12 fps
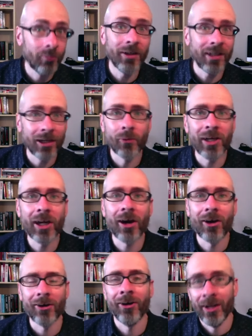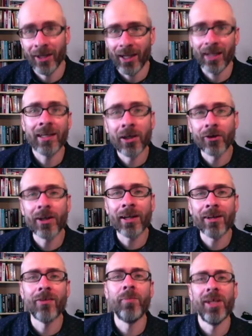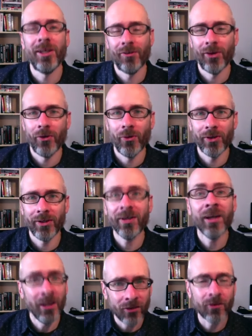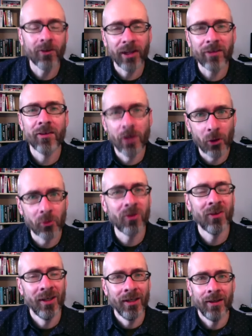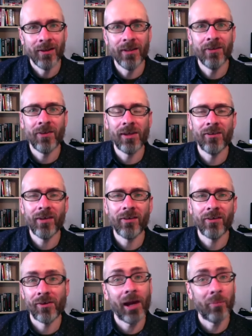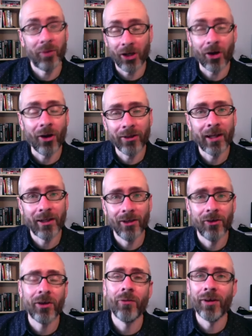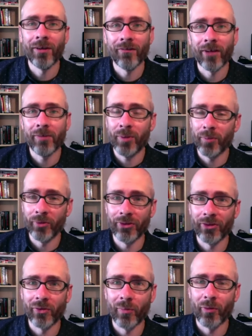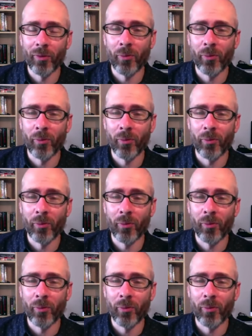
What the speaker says: But here we are, and here it is being recorded. So let's note these things as they're happening. On that note, I would invite people in the Corbett